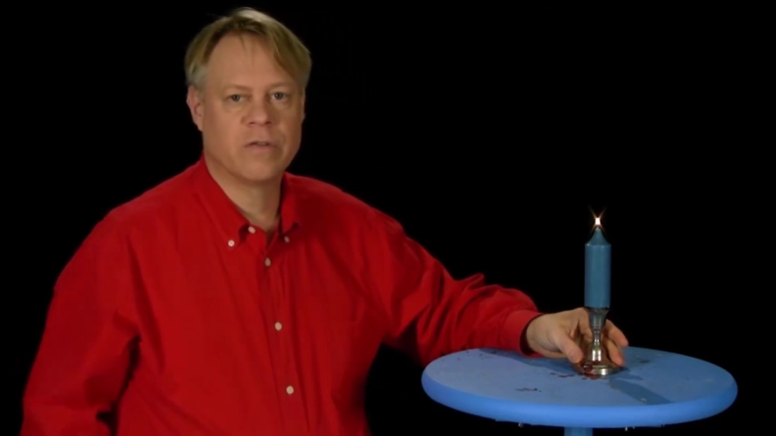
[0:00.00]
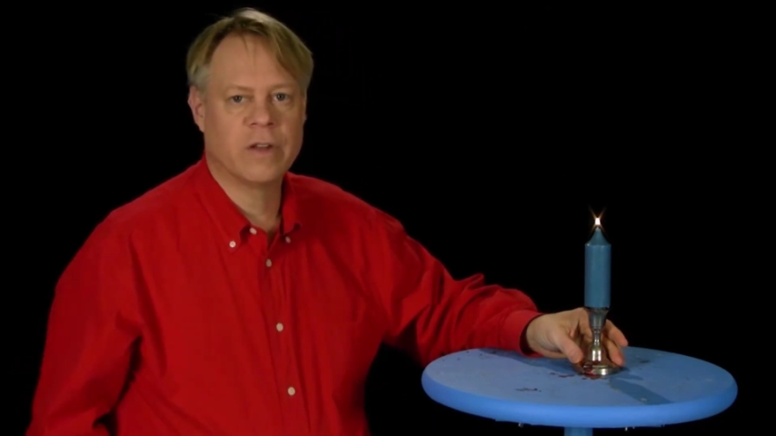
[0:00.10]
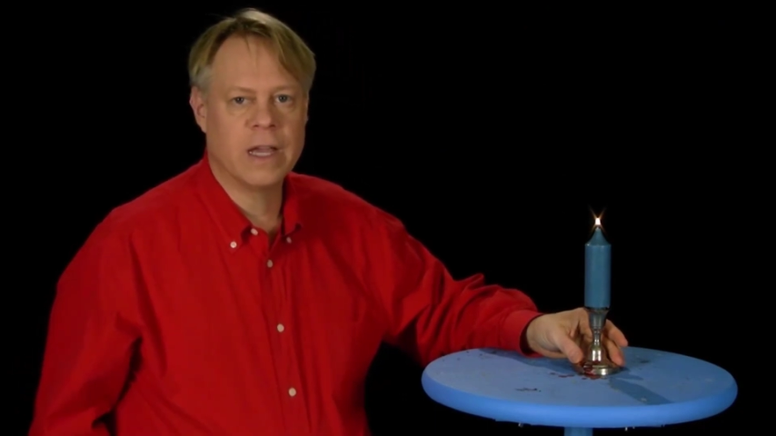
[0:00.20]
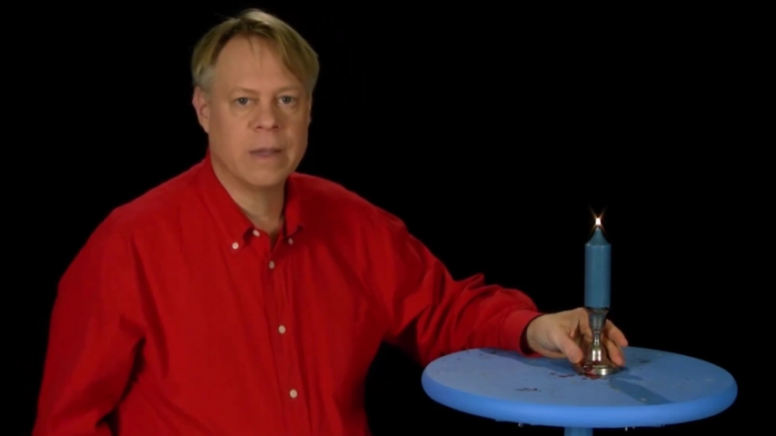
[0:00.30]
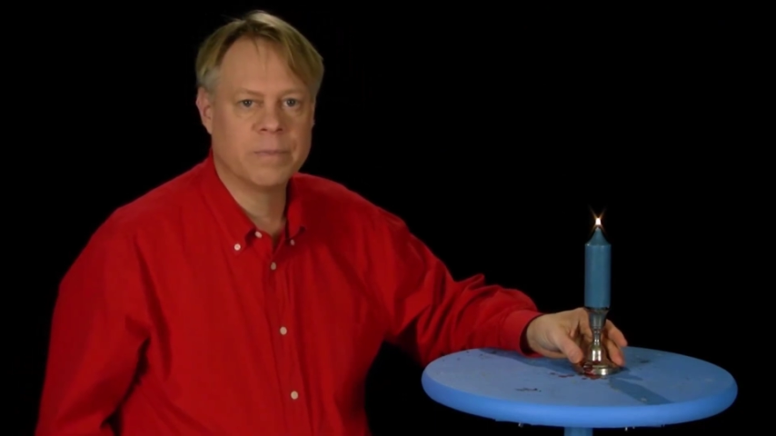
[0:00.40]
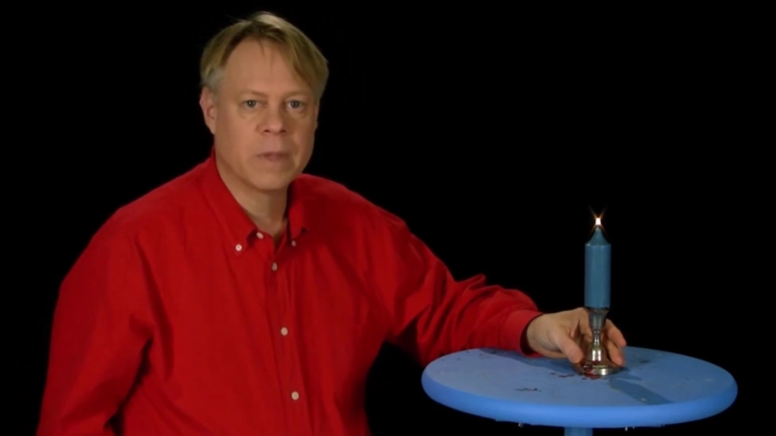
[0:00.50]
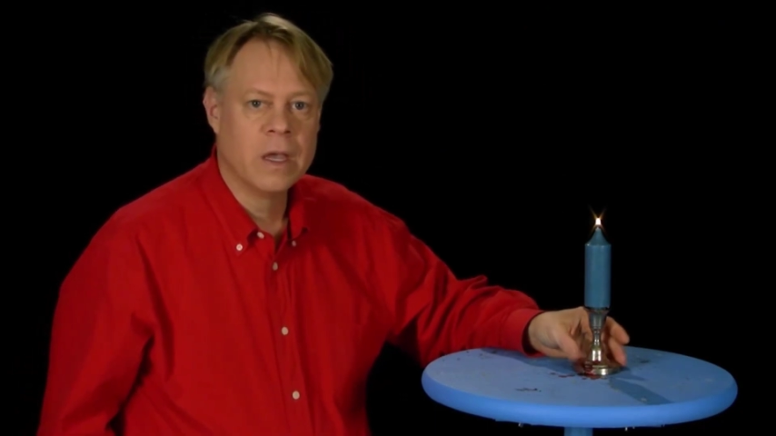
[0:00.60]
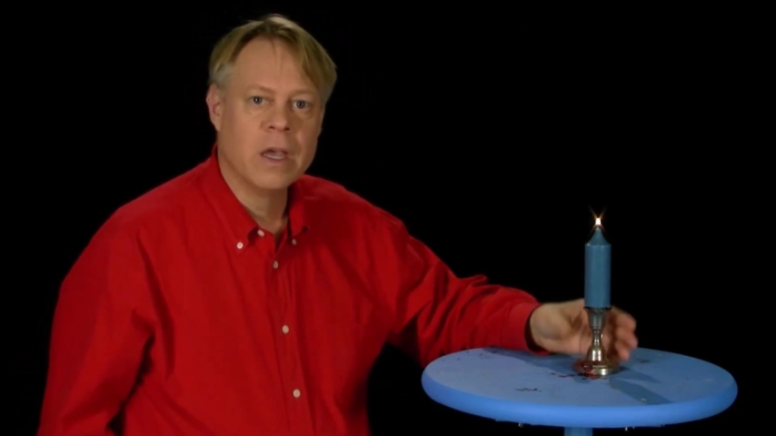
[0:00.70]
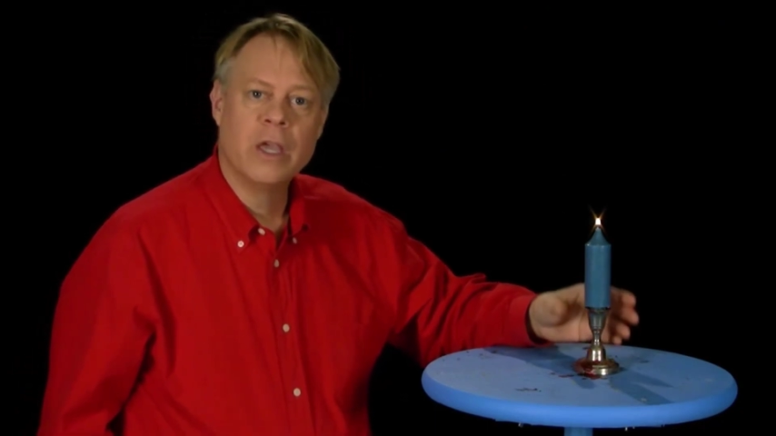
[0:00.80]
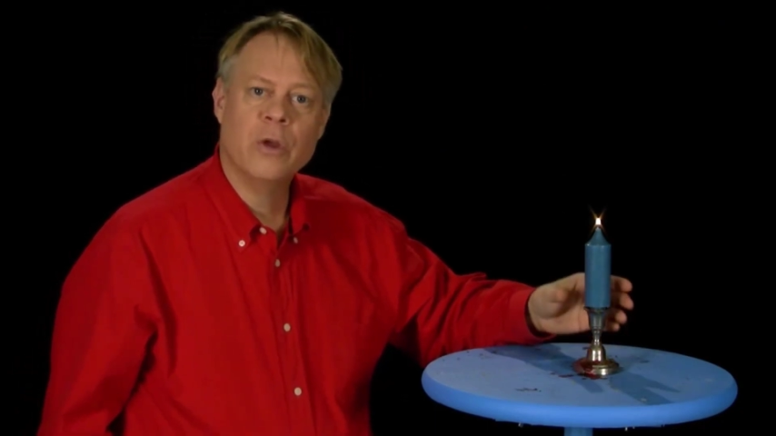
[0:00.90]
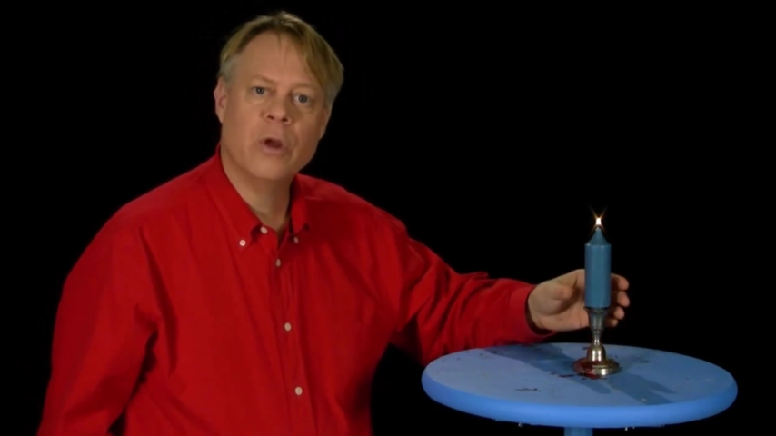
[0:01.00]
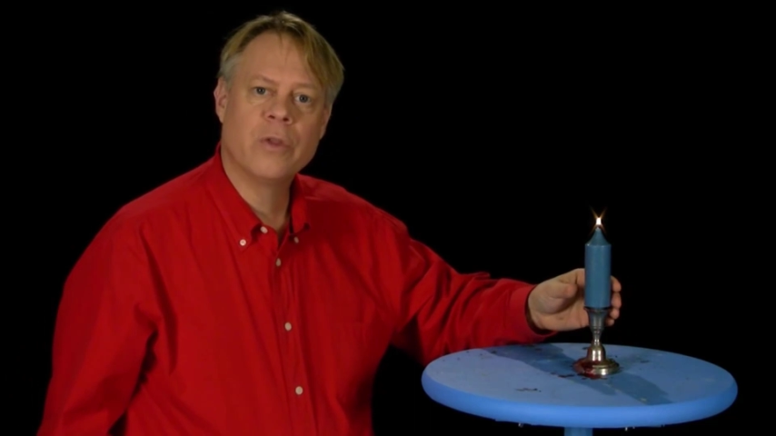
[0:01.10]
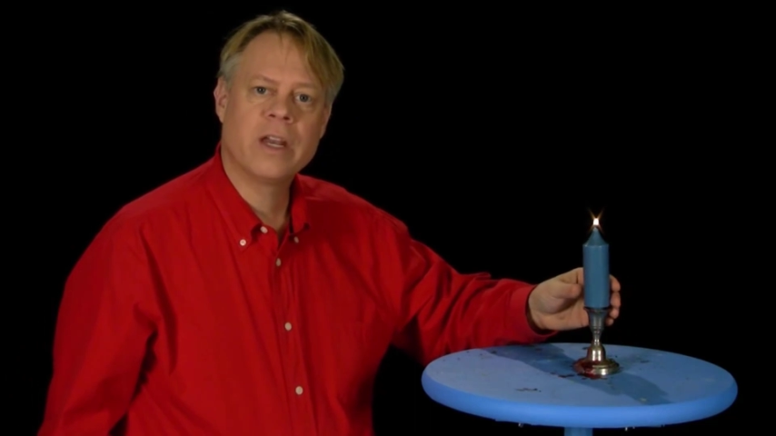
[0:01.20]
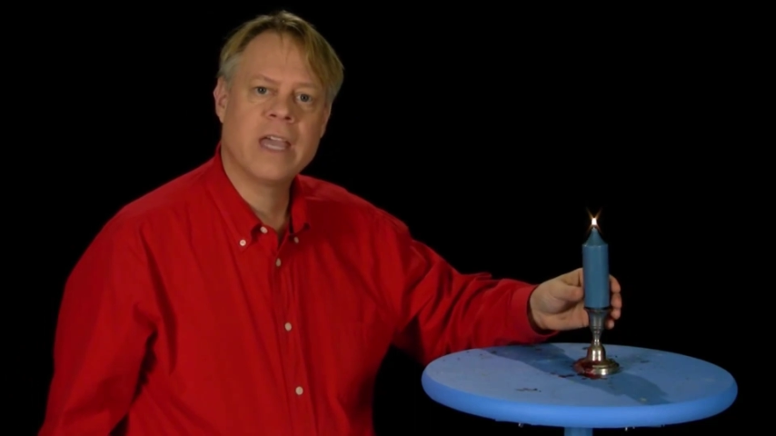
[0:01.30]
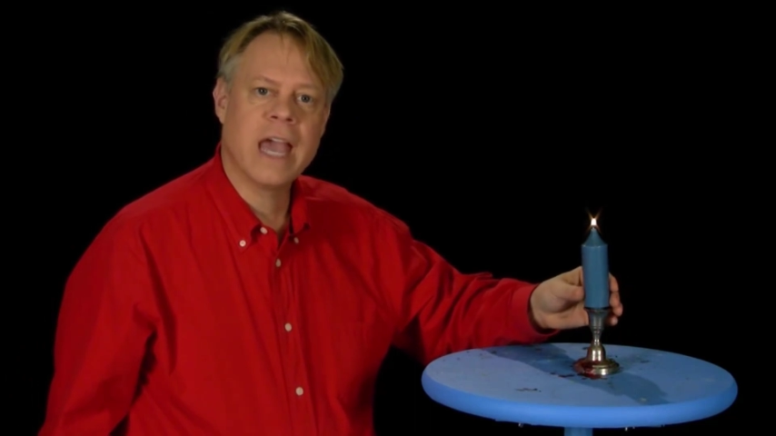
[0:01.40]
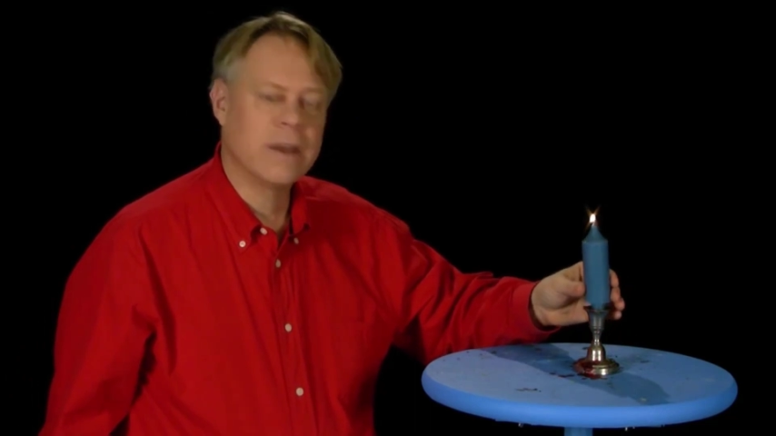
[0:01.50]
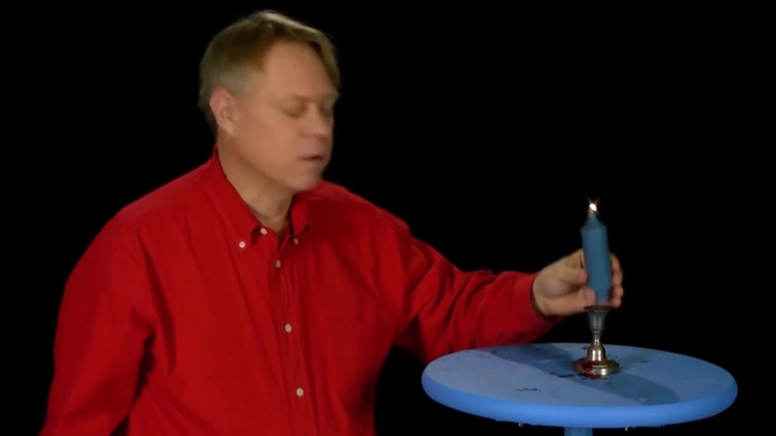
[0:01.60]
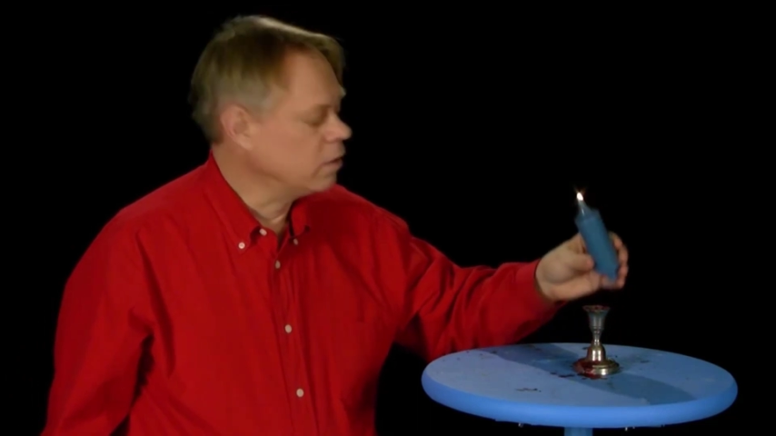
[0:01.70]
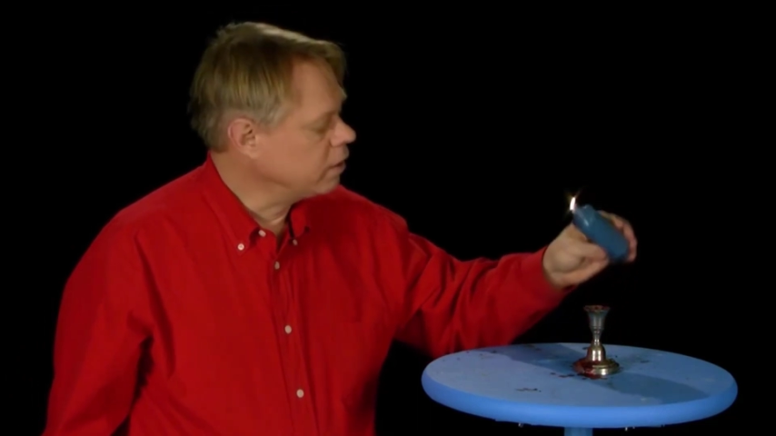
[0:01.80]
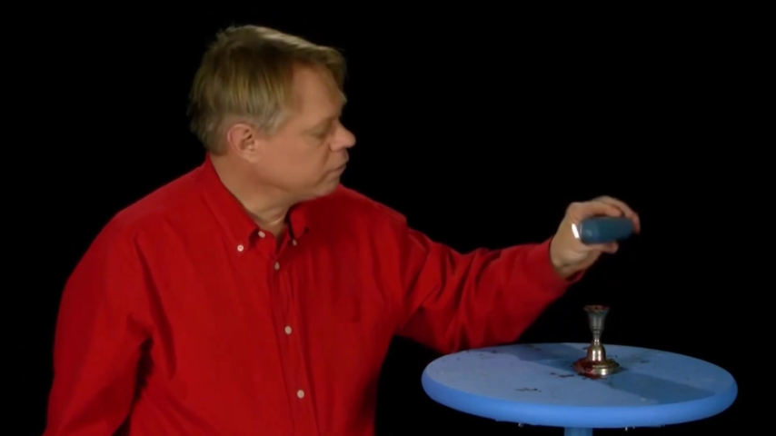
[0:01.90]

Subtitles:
flame. You know that a candle,